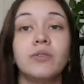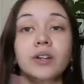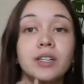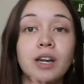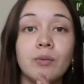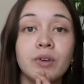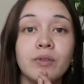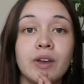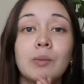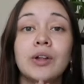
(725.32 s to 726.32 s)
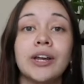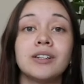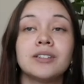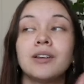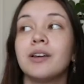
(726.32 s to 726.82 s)
filled it up with fake
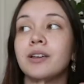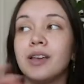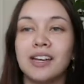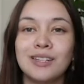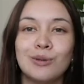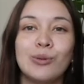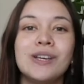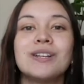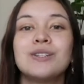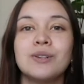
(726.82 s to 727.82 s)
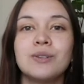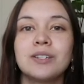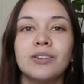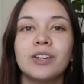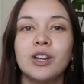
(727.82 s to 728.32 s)
plants. Yes, we do
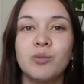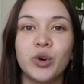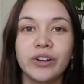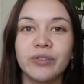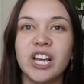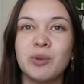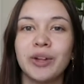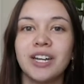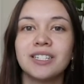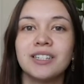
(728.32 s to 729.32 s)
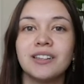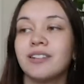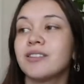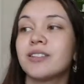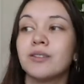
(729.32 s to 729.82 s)
still need more fake plants.
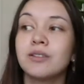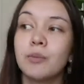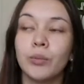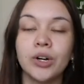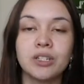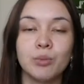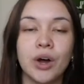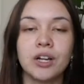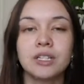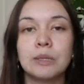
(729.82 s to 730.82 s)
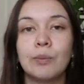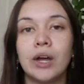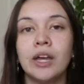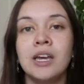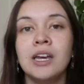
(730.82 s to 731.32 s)
There's still some bald spots,
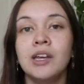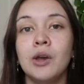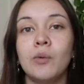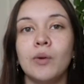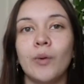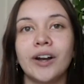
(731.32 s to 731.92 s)
but we